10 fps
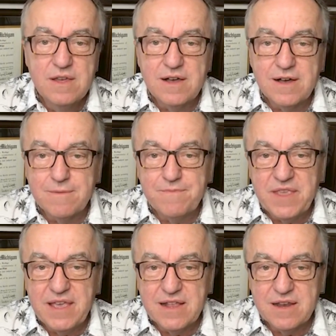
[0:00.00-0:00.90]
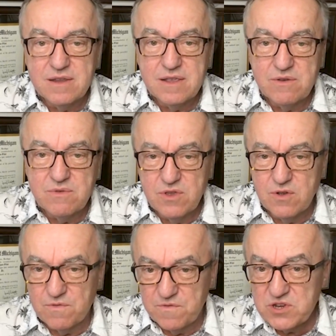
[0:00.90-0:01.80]
And
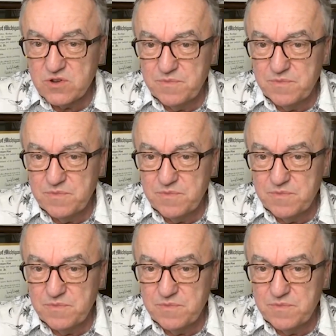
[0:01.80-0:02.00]
your official